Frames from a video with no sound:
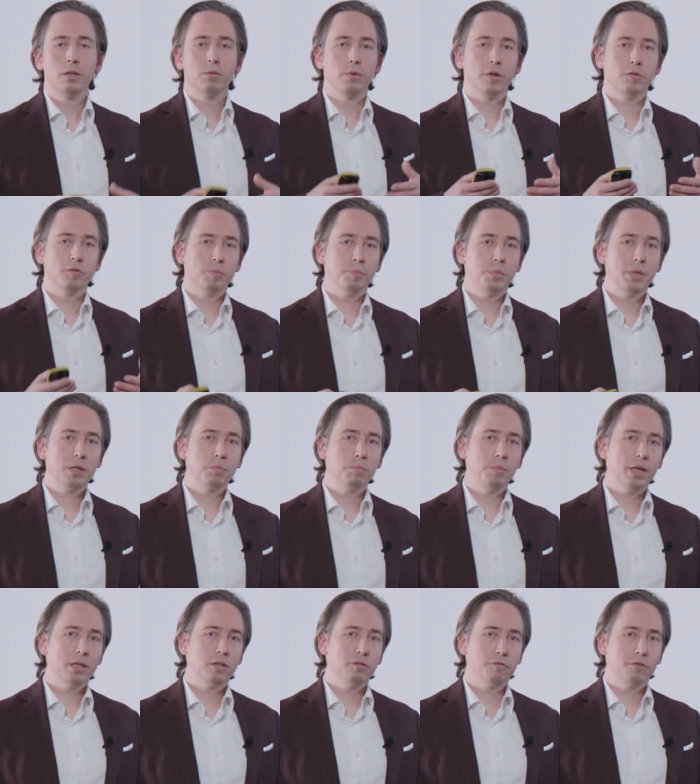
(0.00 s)
we have a big
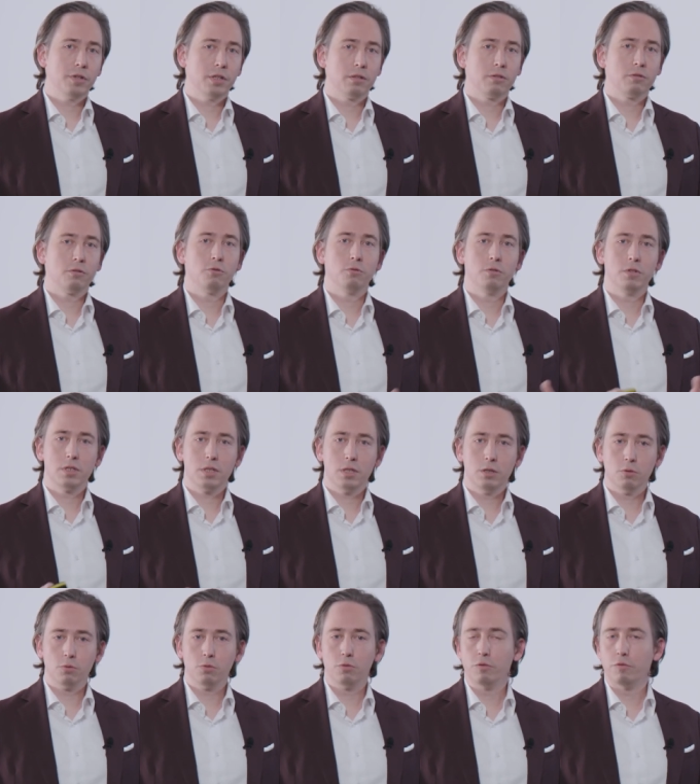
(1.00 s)
benefit to the
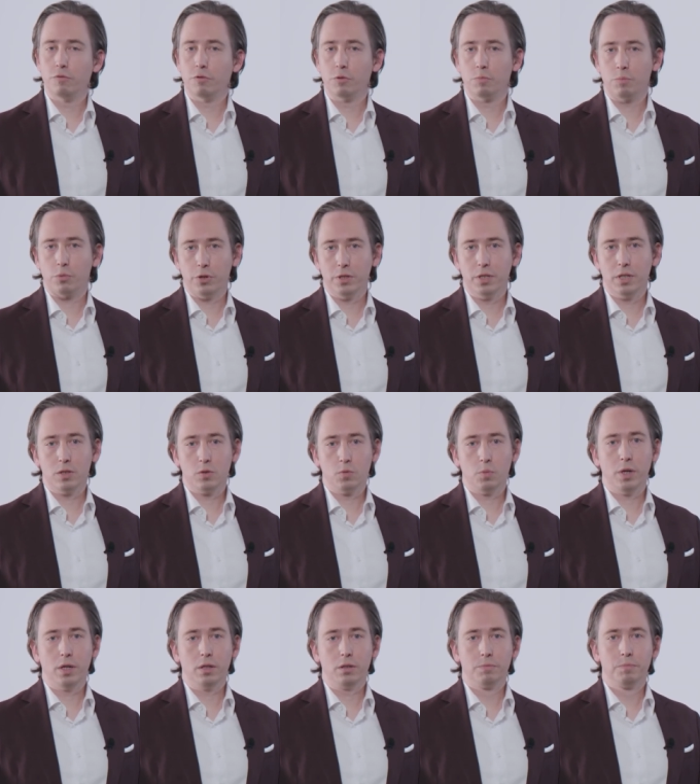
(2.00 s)
CO2 footprint as
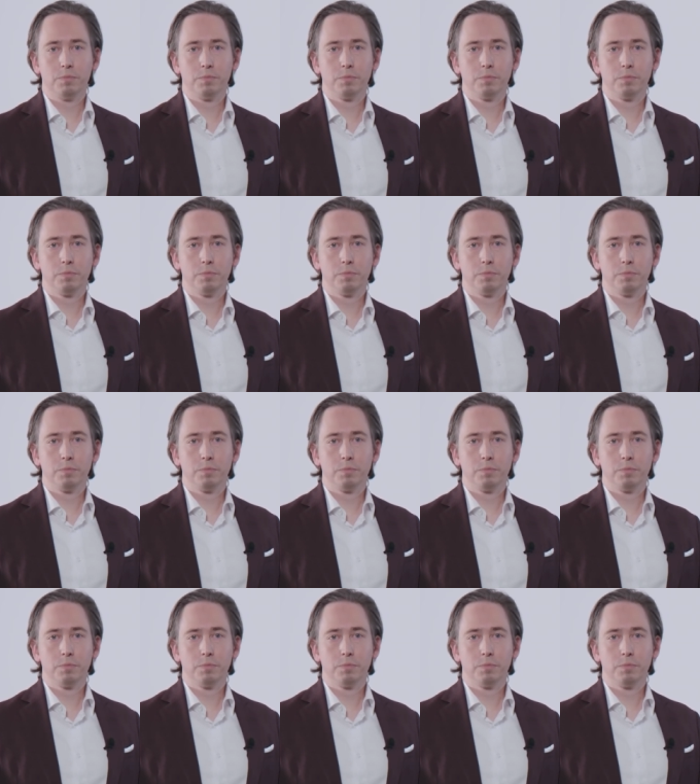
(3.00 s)
well.